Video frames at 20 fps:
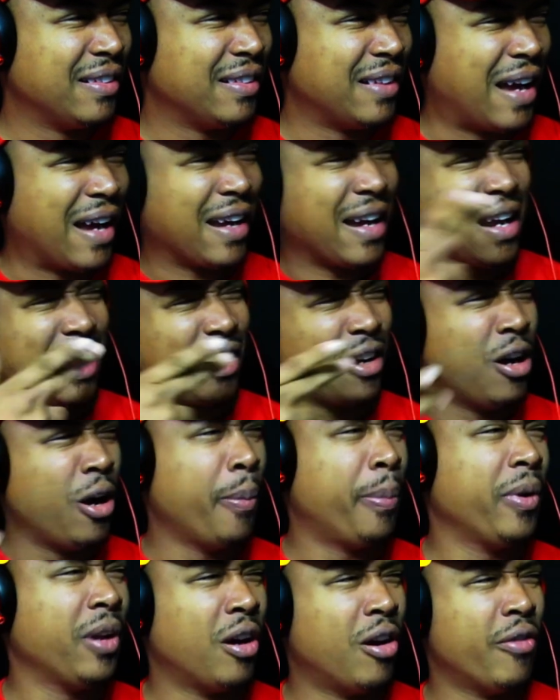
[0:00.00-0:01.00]
I got a
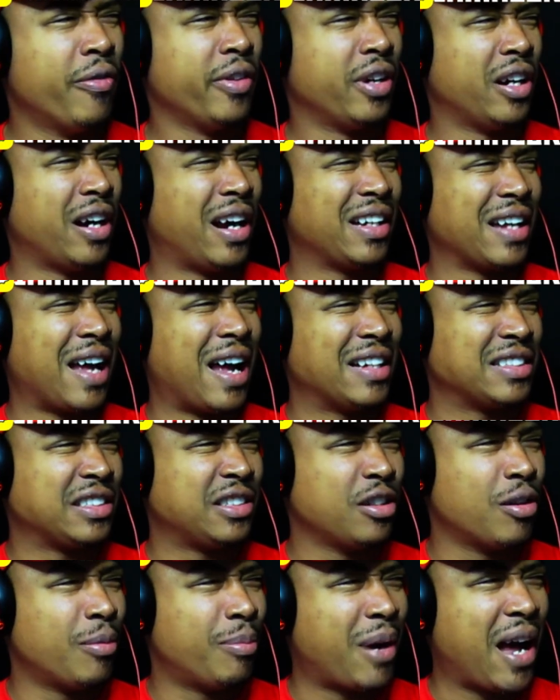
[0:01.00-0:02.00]
couple over there. I, I
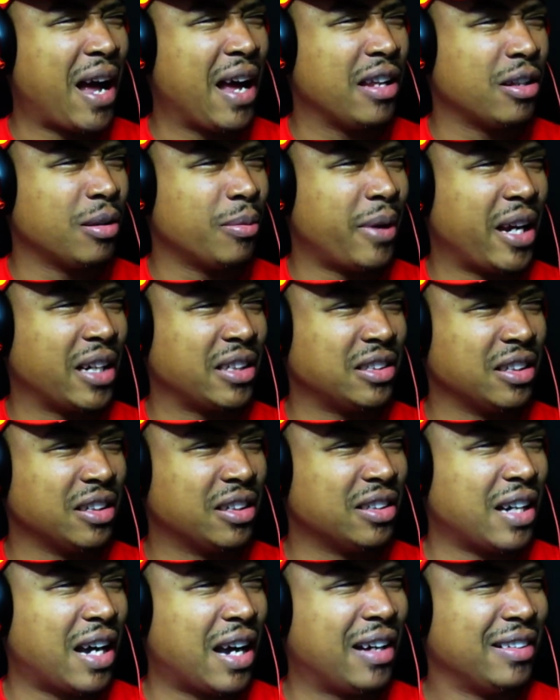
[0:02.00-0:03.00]
still buy them actually
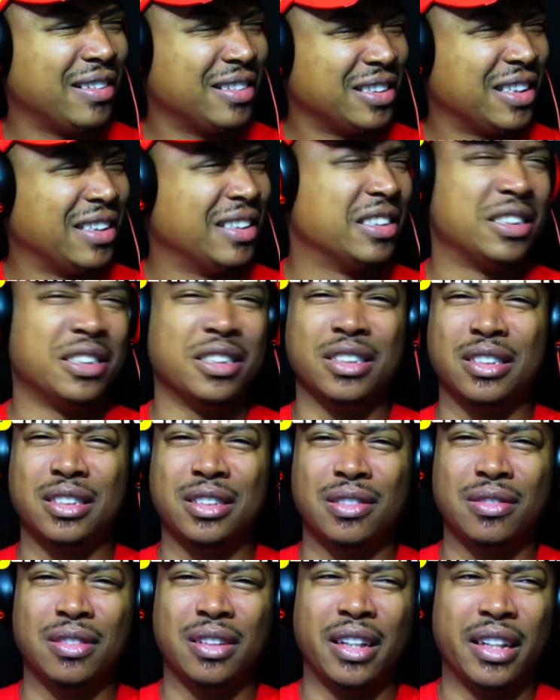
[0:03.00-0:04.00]
because I it's
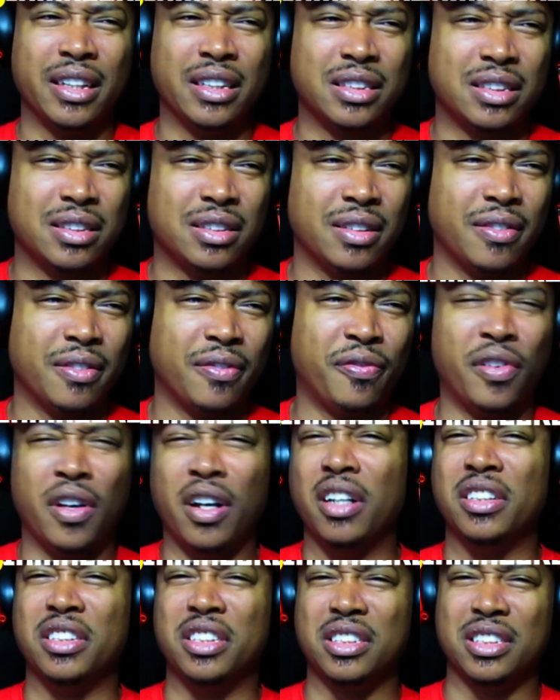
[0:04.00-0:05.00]
just it's
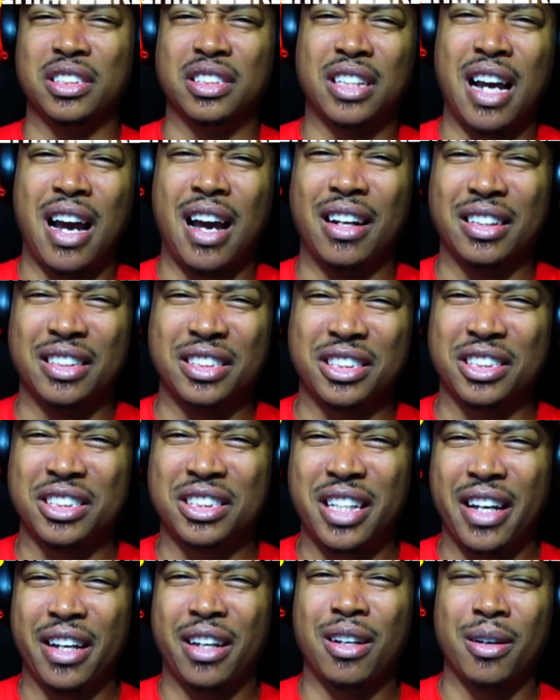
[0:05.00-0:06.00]
fun to just kind of
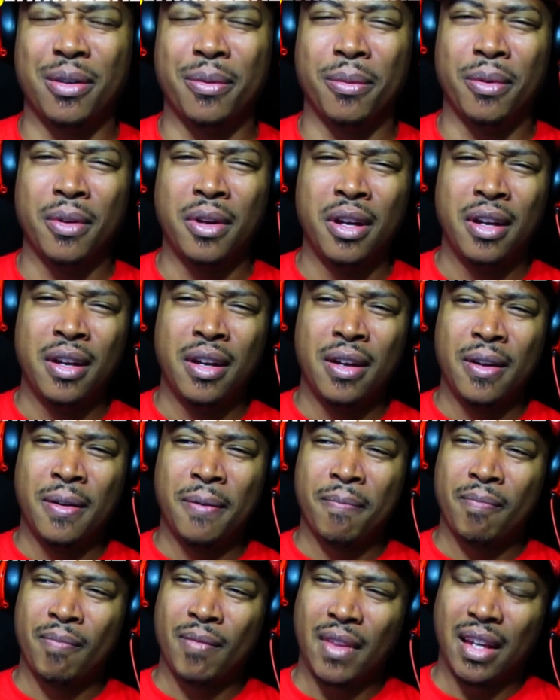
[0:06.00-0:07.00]
just take a
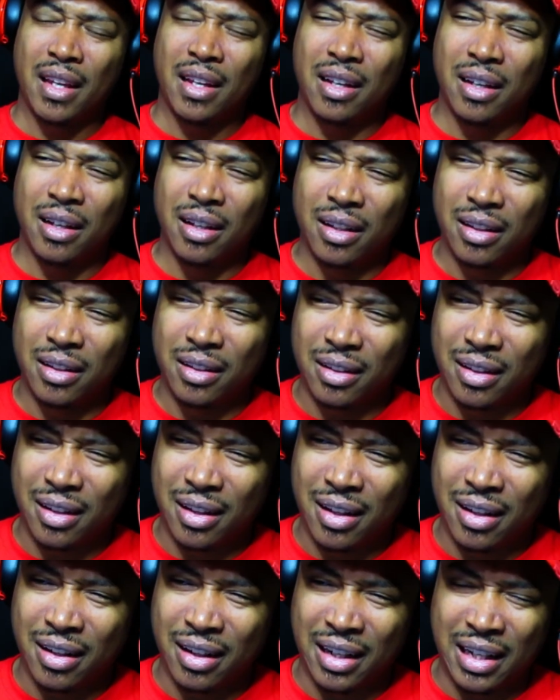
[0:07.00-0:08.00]

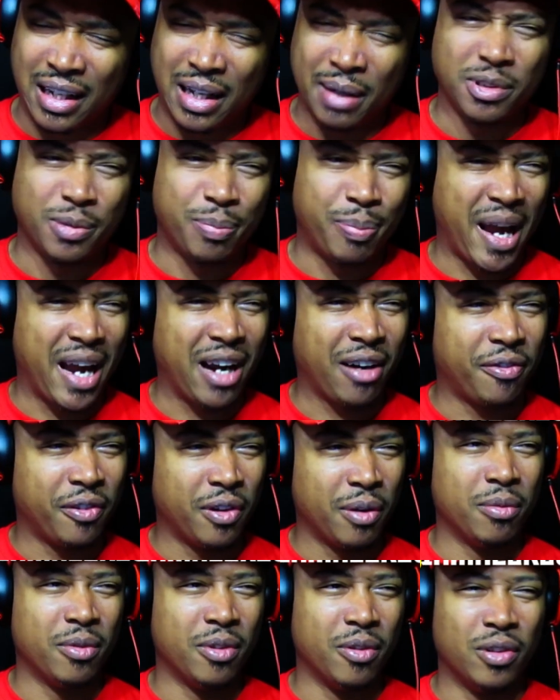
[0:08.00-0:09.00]
uh, a glimpse back
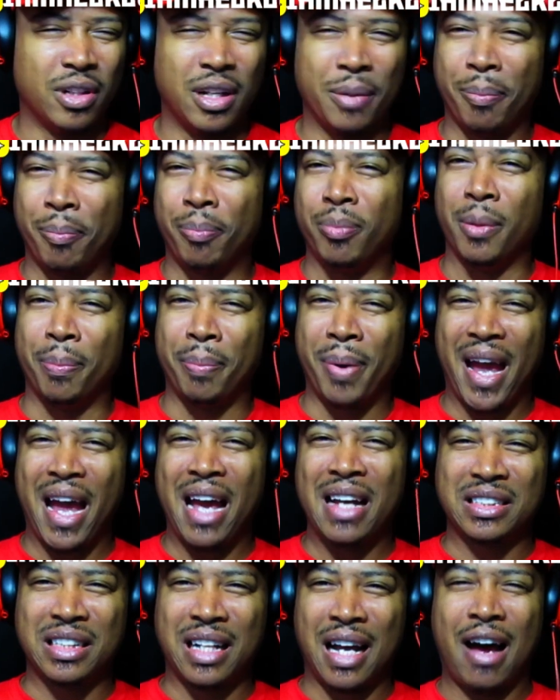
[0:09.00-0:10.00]
from the, the
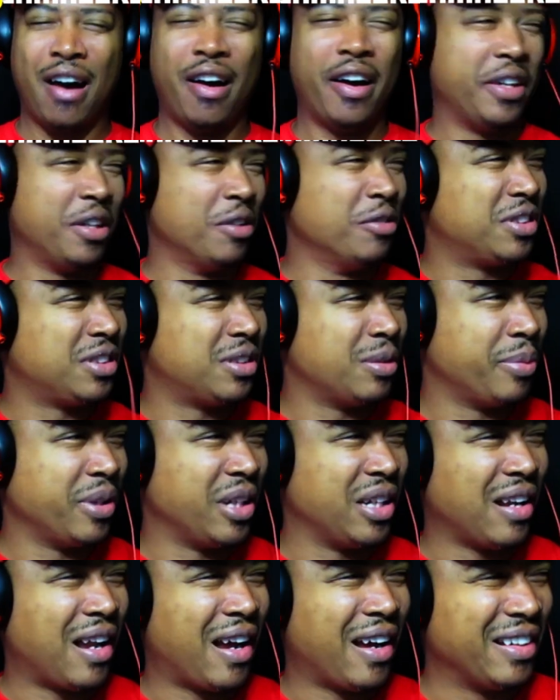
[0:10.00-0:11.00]
past of how it used to
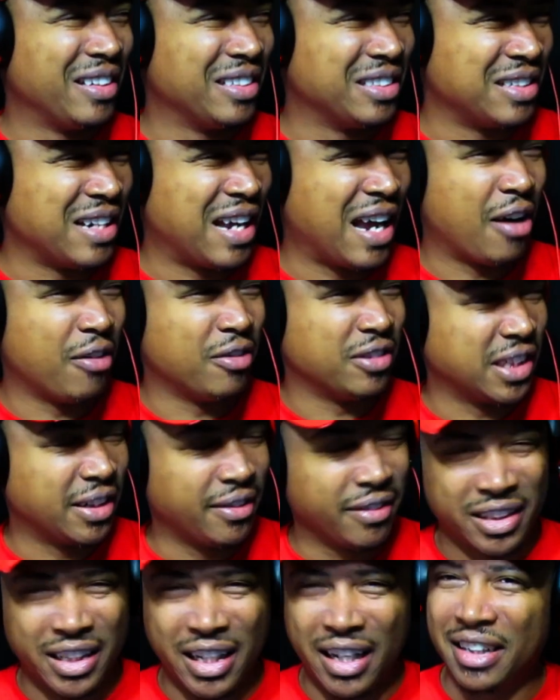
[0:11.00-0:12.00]
be. Like it's now is
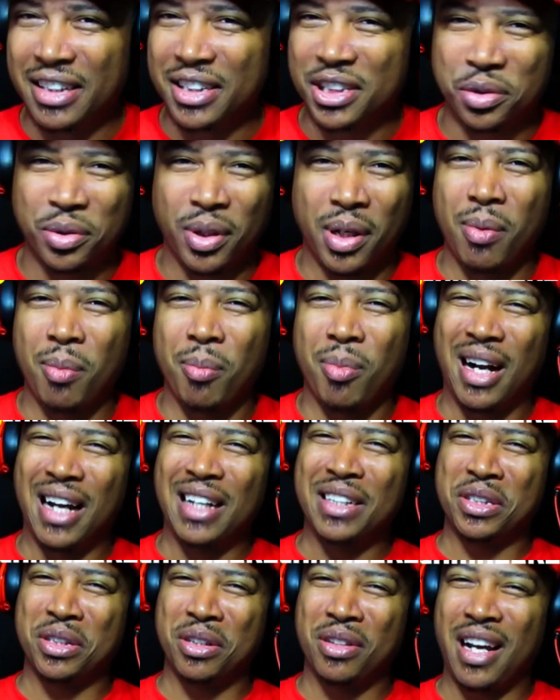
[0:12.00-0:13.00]
everything is streaming, but
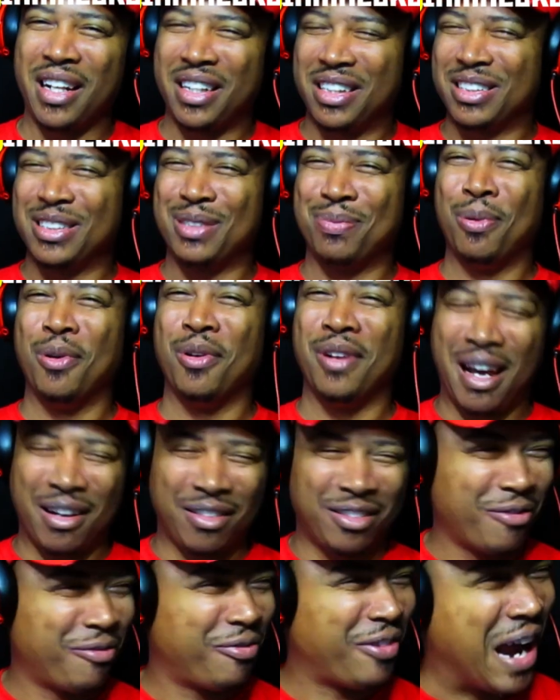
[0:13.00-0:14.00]
I still like to just pull
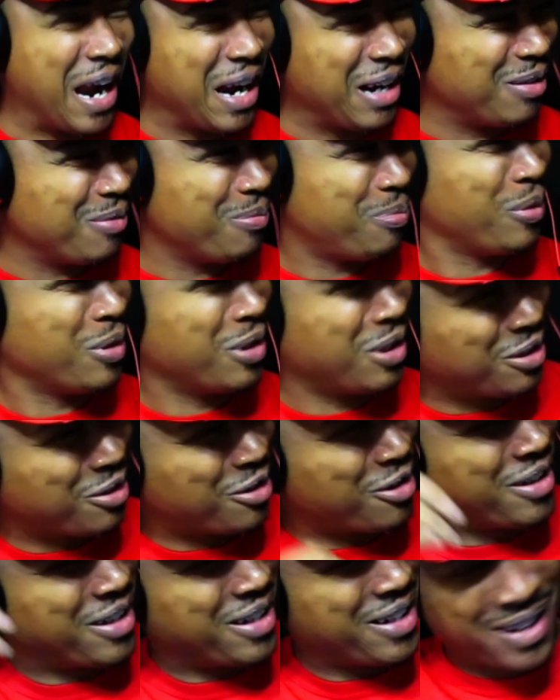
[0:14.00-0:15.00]
out the vinyl, put it
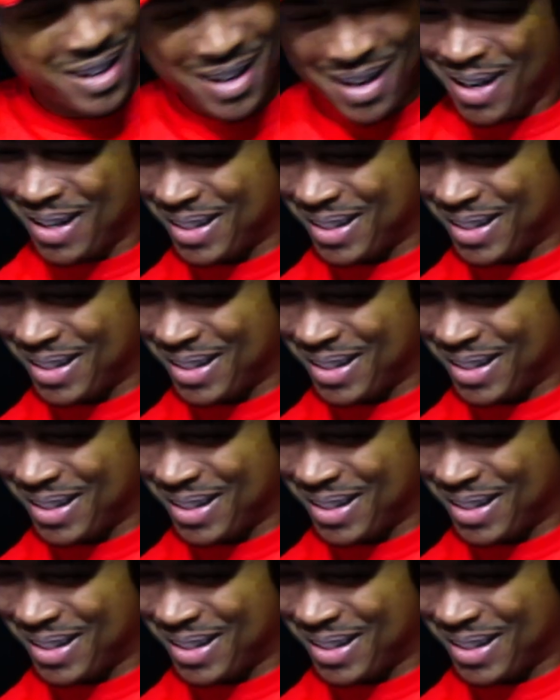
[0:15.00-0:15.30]
on there,